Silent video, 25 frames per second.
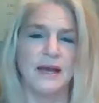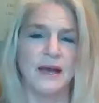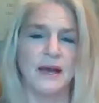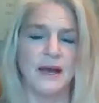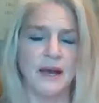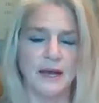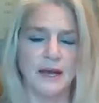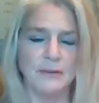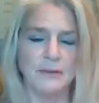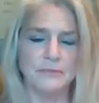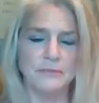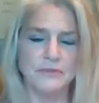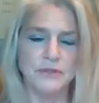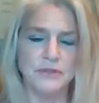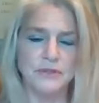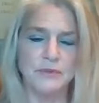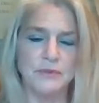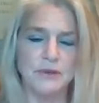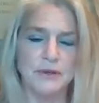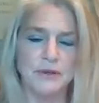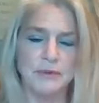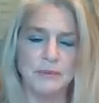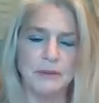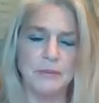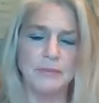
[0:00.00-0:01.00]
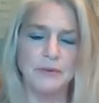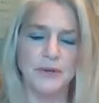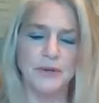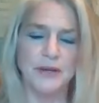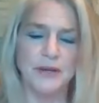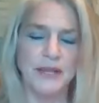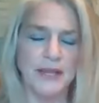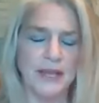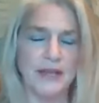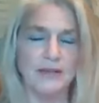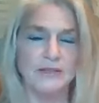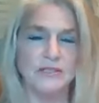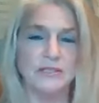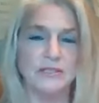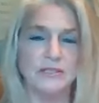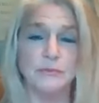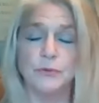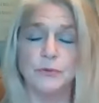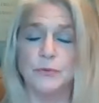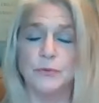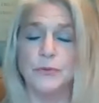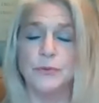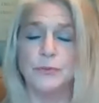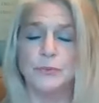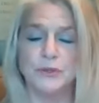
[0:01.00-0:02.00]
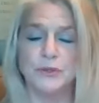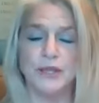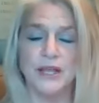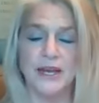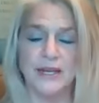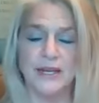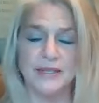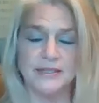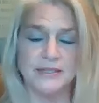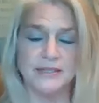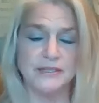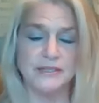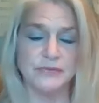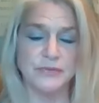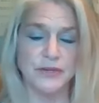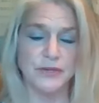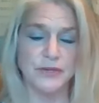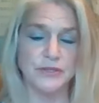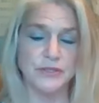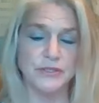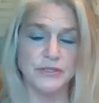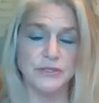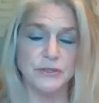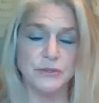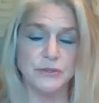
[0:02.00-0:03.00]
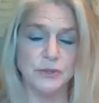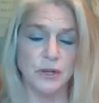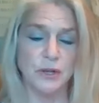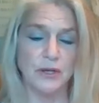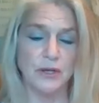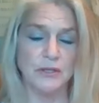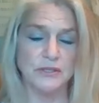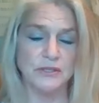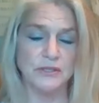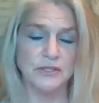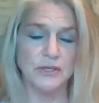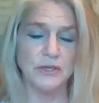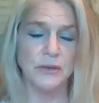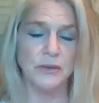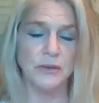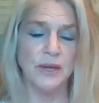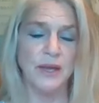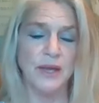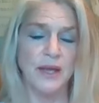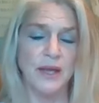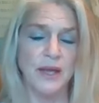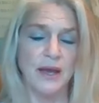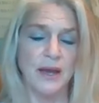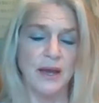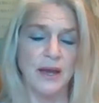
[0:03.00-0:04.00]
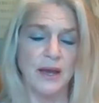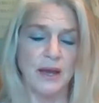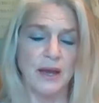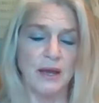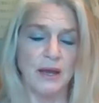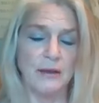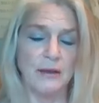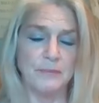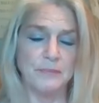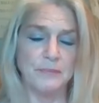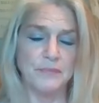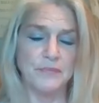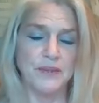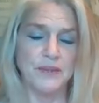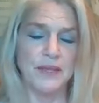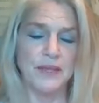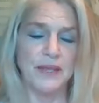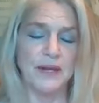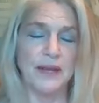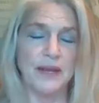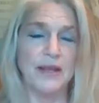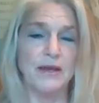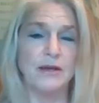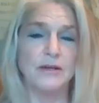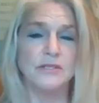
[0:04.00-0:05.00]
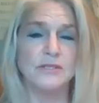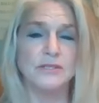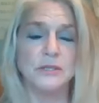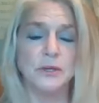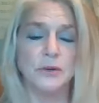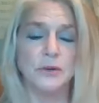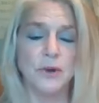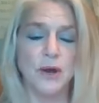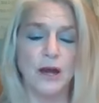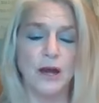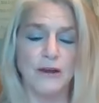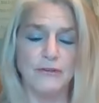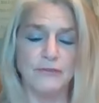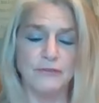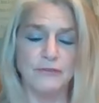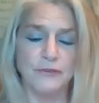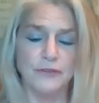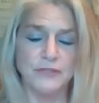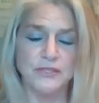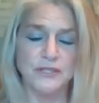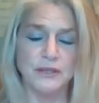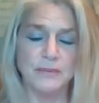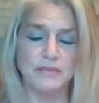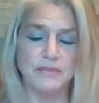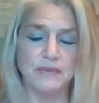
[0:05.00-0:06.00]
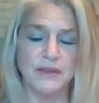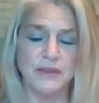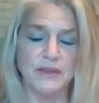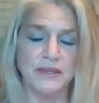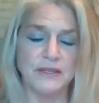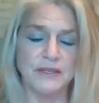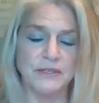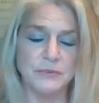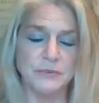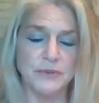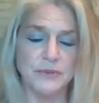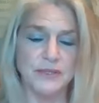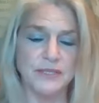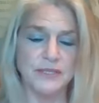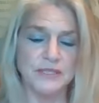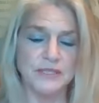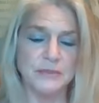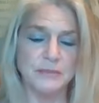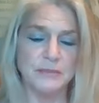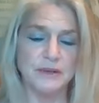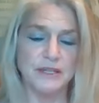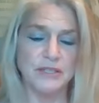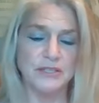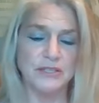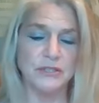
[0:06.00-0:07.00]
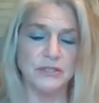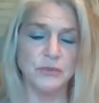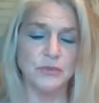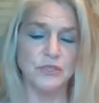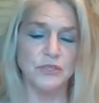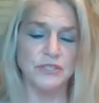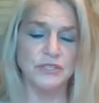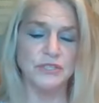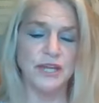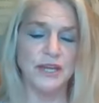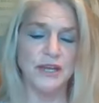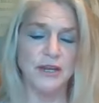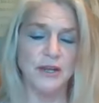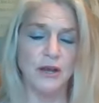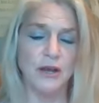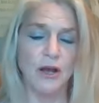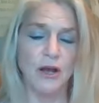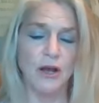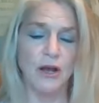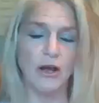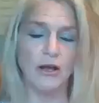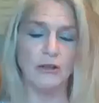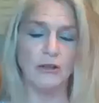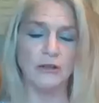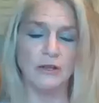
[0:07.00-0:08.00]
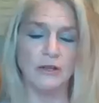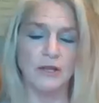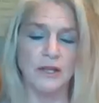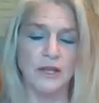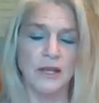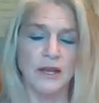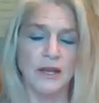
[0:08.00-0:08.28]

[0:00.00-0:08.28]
So I'm going to be putting out some group classes very soon also. And I also offer something that's really special, which I call